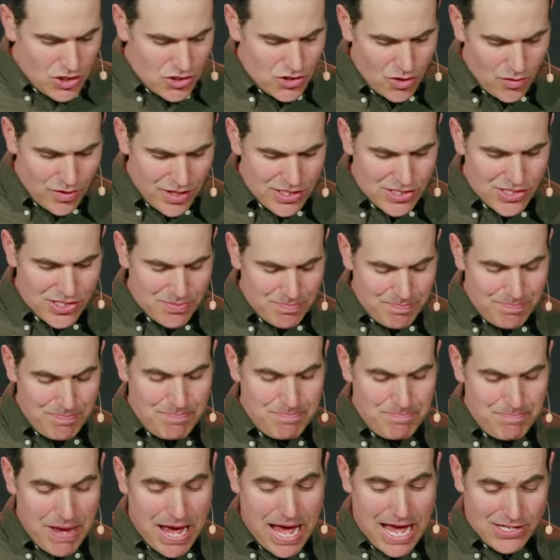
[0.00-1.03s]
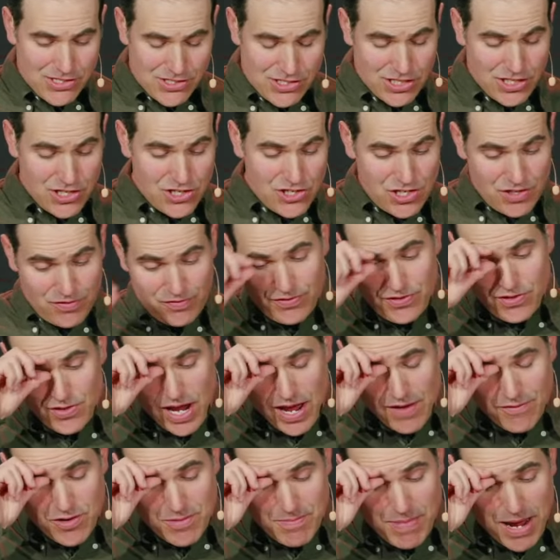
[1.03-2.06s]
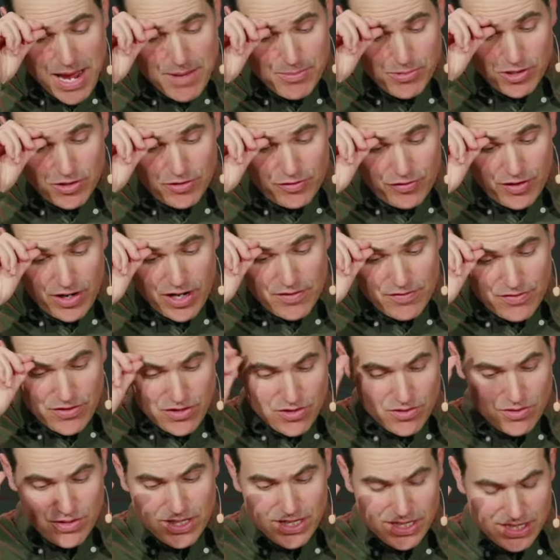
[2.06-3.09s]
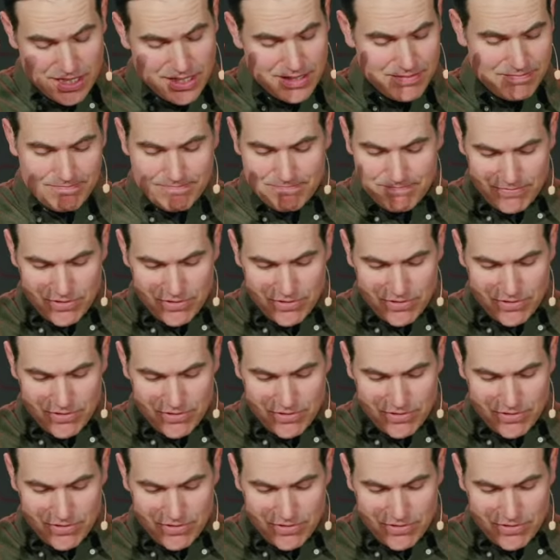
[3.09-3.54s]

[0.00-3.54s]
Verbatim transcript: So, this passage, if you have your Bible in front of you, the,